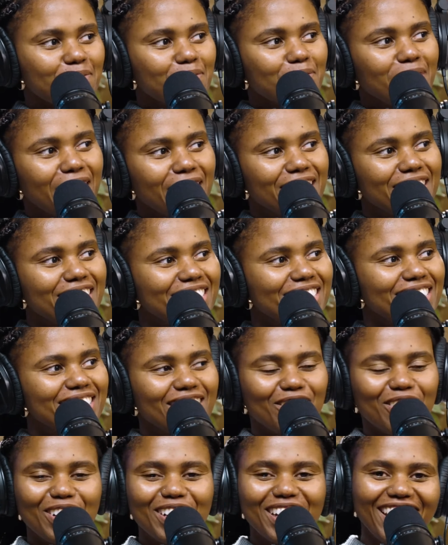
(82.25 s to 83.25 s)
all hail. It's
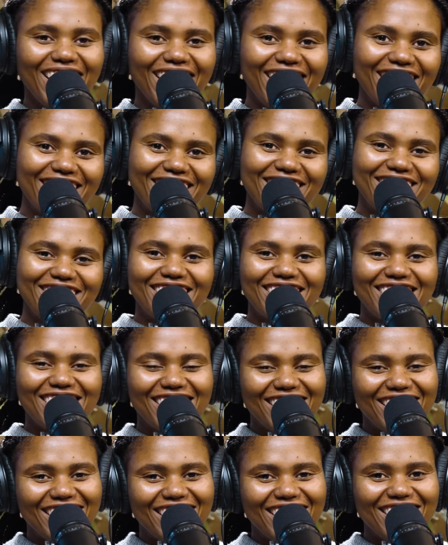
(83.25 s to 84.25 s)
all hail all the
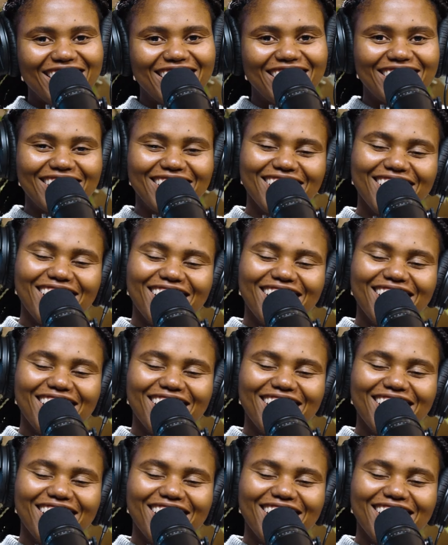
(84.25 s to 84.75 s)
king.